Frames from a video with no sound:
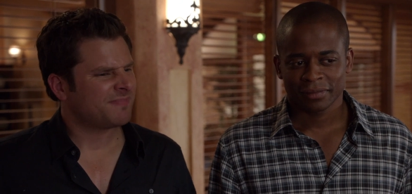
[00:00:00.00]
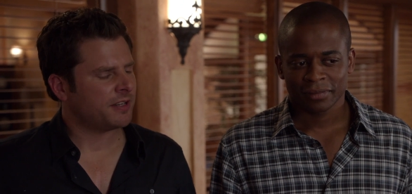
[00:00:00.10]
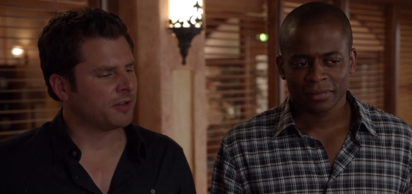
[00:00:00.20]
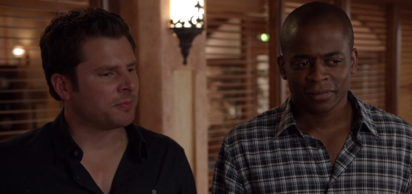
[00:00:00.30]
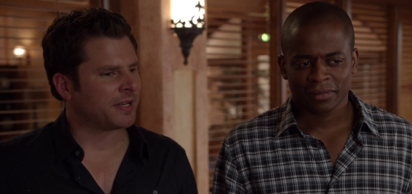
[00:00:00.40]

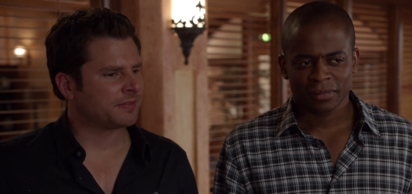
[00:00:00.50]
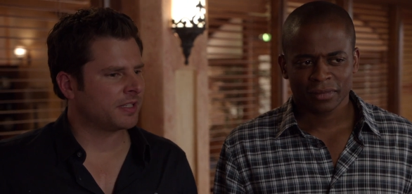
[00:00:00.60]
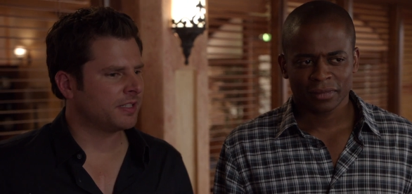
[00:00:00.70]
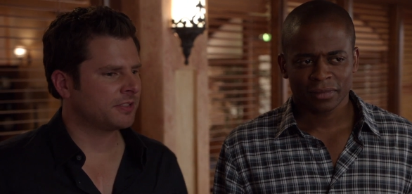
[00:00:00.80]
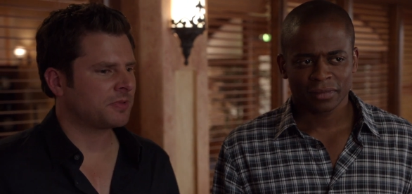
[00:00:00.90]
Speaker 1: I don't know, man.
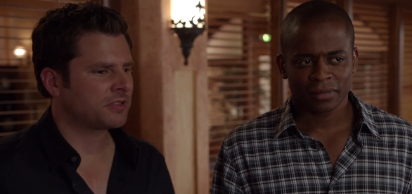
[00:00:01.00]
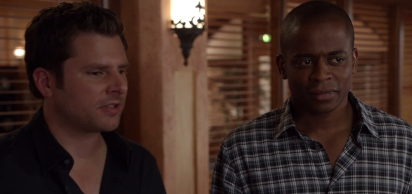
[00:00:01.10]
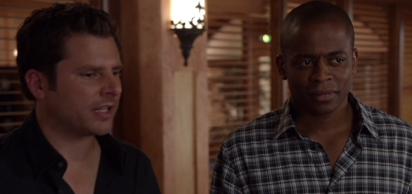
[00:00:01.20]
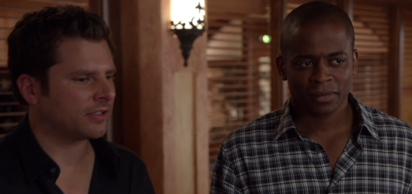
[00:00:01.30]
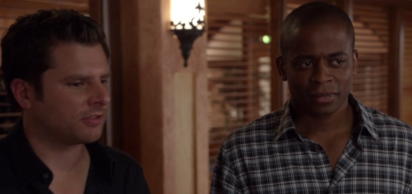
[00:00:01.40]
As much
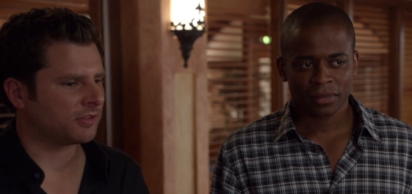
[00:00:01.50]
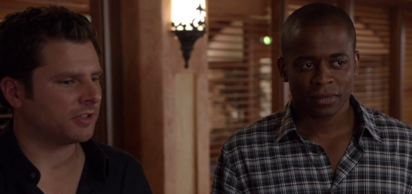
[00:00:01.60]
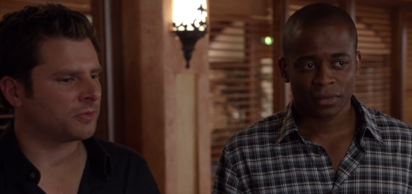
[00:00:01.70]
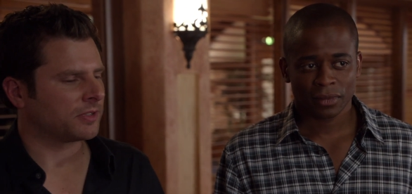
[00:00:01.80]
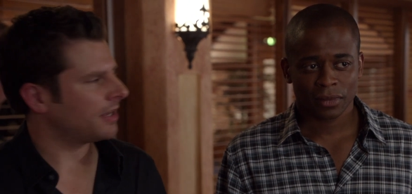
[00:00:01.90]
as I like to
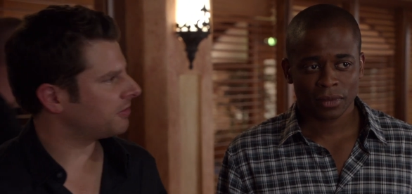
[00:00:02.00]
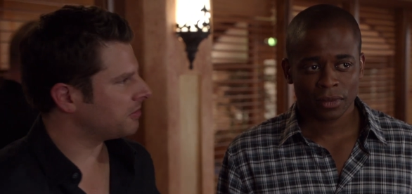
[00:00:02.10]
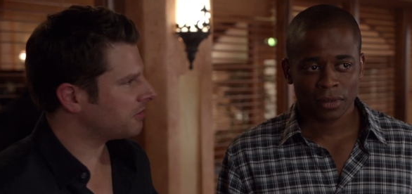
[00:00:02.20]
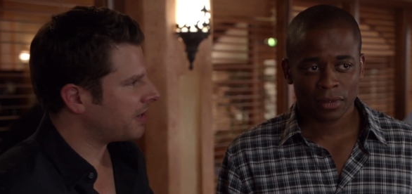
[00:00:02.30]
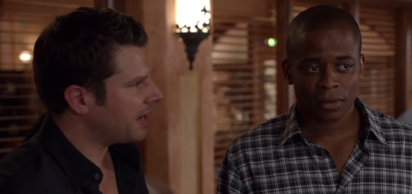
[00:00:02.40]
zig when
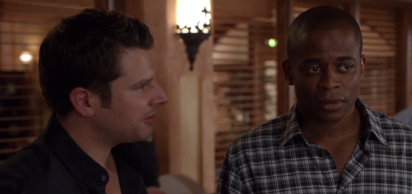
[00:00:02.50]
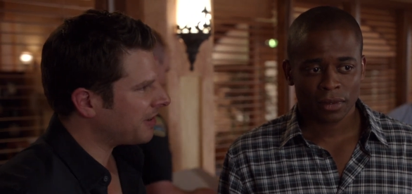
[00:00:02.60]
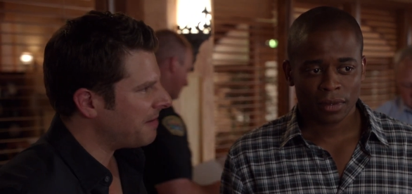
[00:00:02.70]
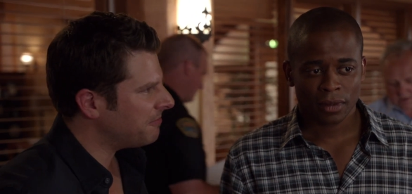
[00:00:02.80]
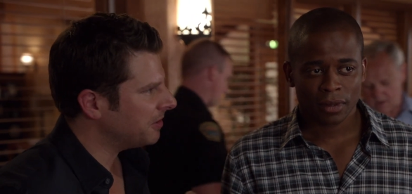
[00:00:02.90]
Lassiter
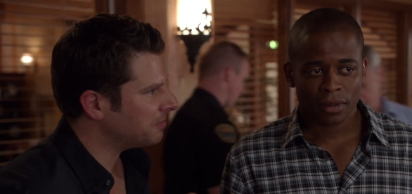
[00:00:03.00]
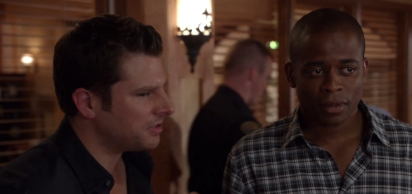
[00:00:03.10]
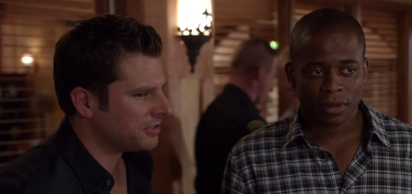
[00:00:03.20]
zags, I'm feeling